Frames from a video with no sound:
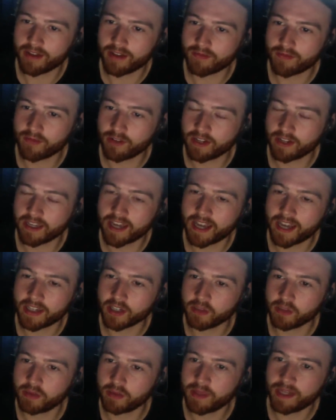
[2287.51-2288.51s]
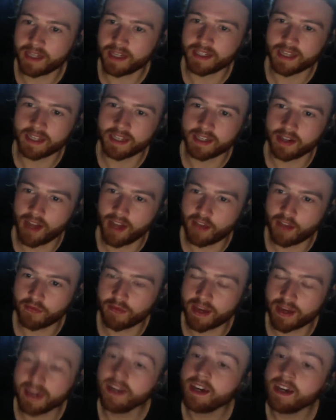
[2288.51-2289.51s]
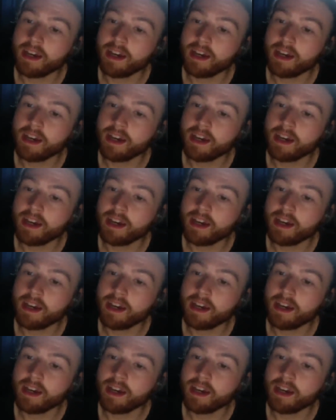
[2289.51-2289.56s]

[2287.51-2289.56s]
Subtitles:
run and catch up, and then he says you left me,